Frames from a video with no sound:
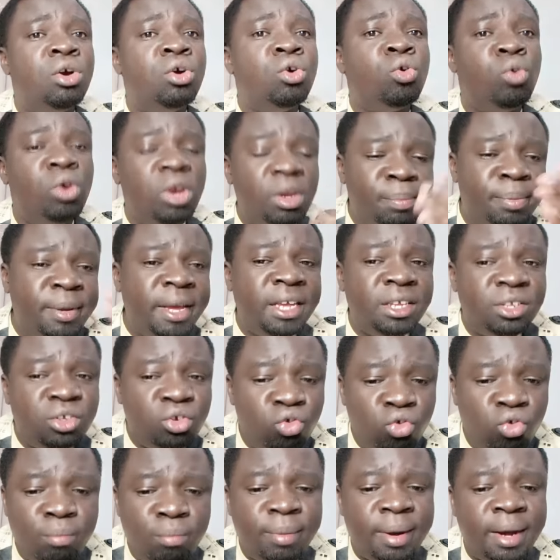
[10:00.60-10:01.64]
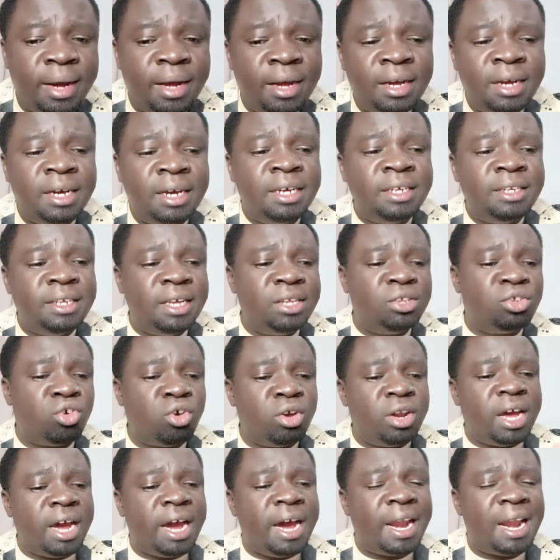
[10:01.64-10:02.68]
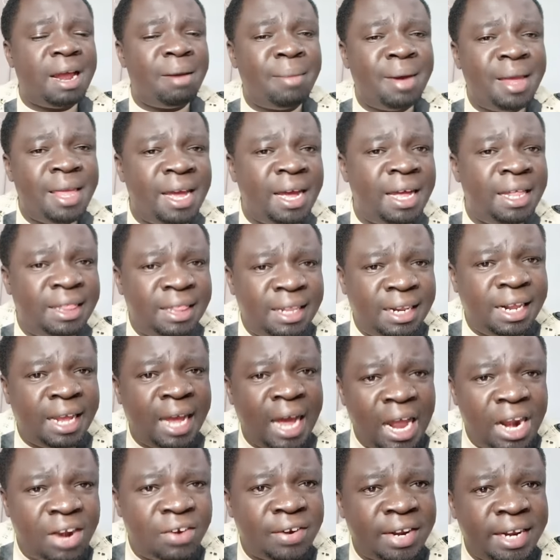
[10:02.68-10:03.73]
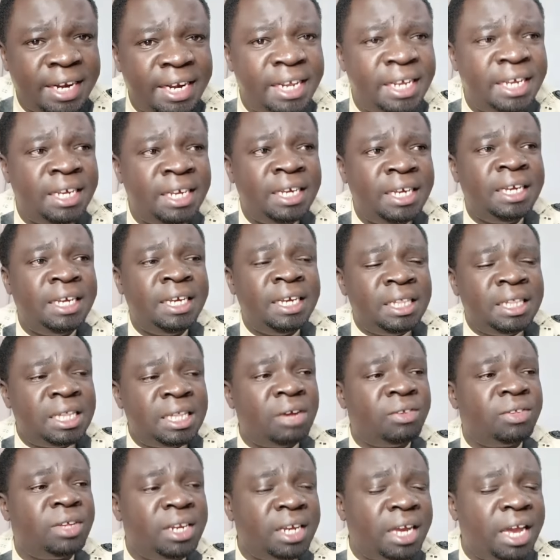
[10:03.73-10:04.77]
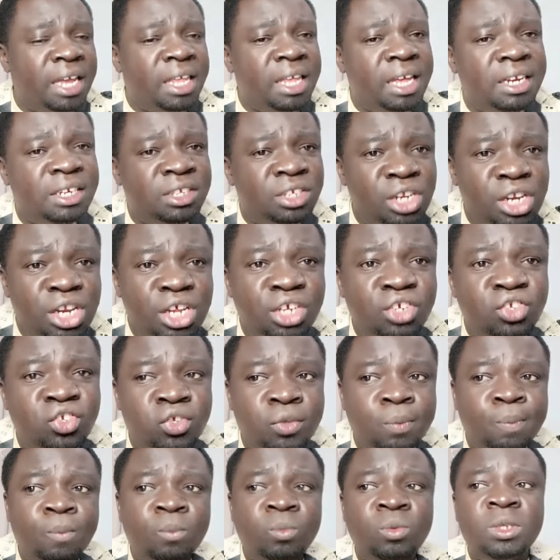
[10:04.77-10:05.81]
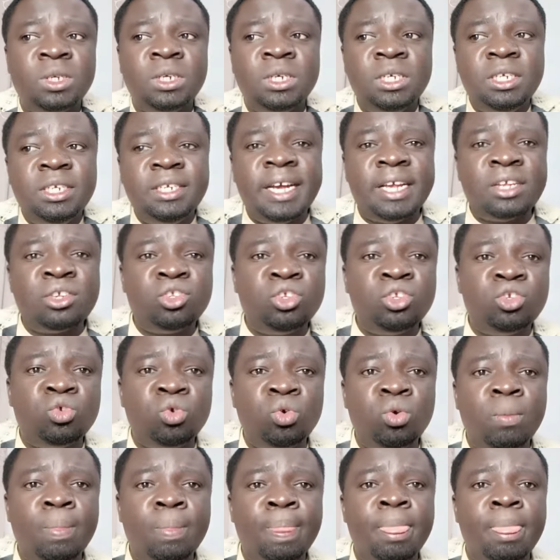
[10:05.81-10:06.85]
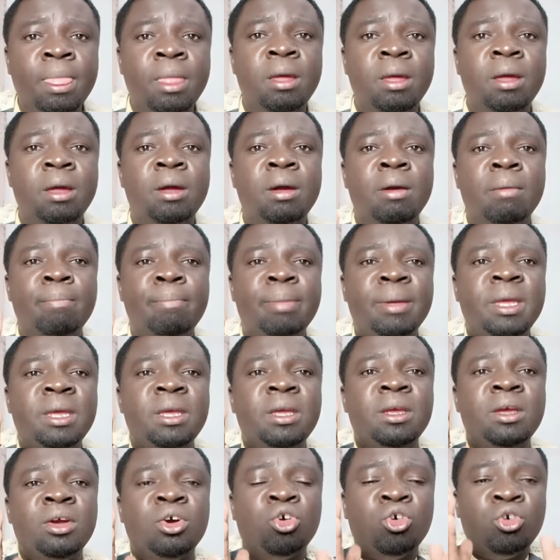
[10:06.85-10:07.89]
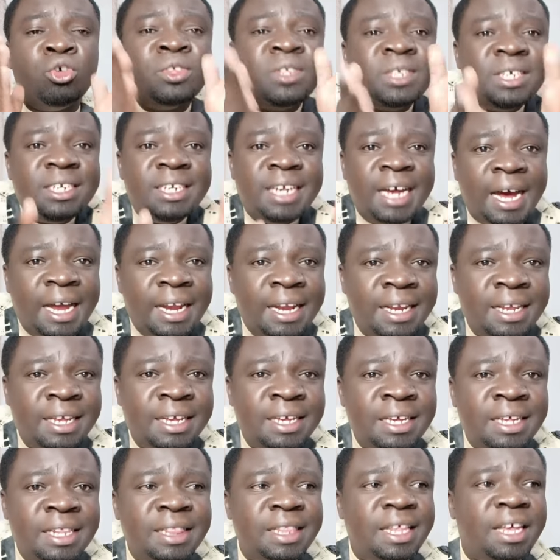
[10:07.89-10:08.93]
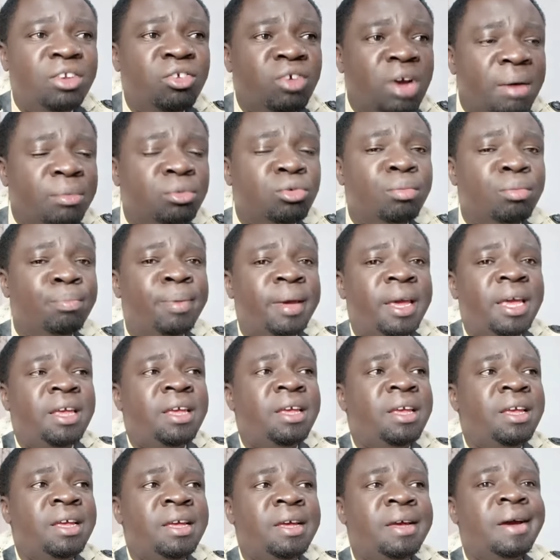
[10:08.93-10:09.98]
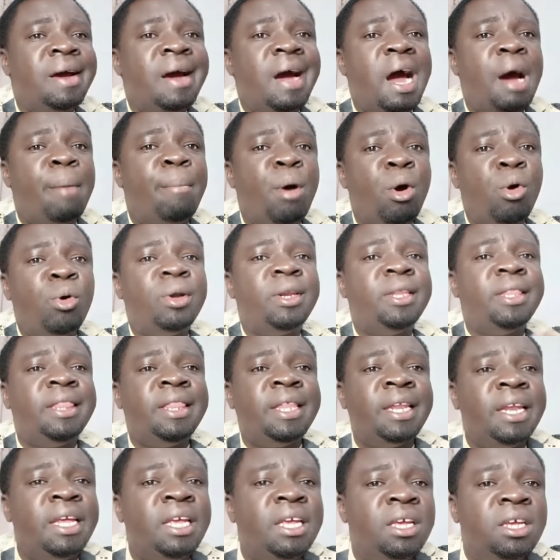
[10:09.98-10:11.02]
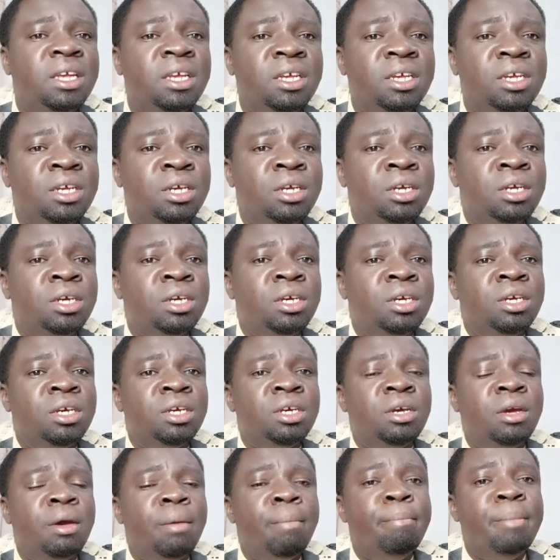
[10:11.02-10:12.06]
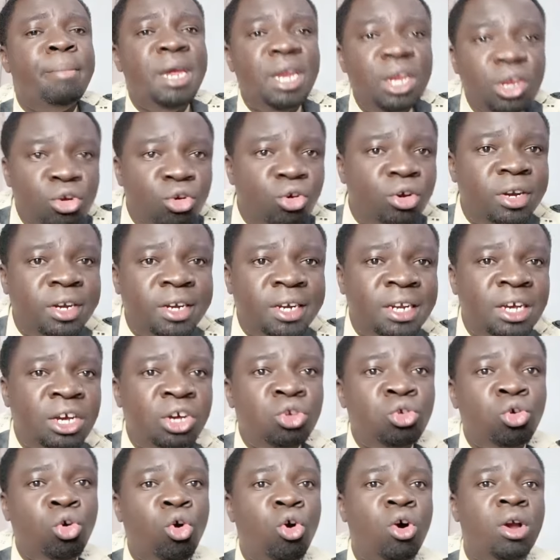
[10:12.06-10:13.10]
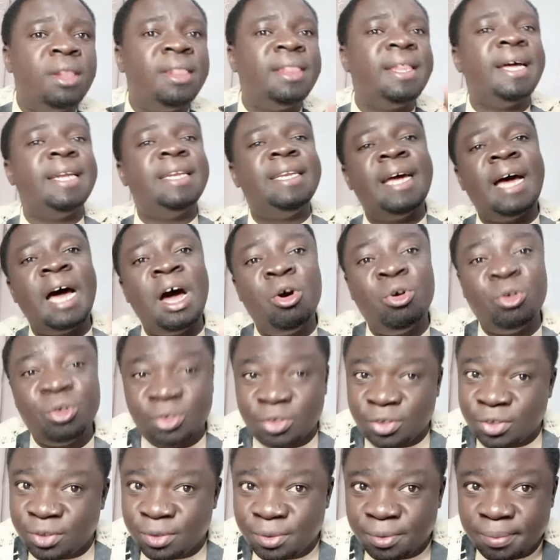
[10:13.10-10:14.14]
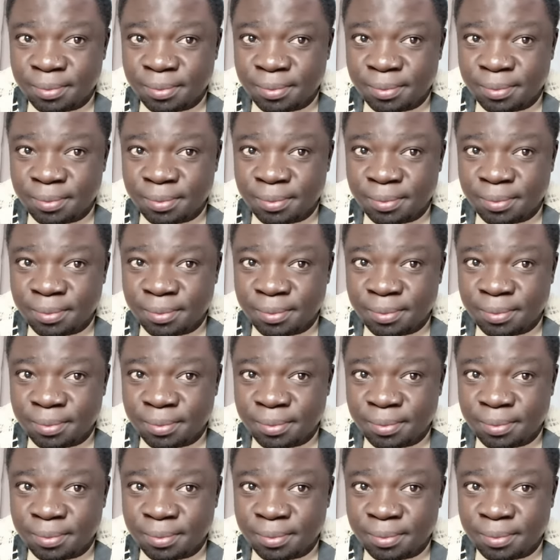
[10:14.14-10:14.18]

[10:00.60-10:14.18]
kulipia hizo nyumba zenye ziko na gharama ya three hundred thousand Kenyan shillings just to be considered. Then you have to pay about three million to own that house.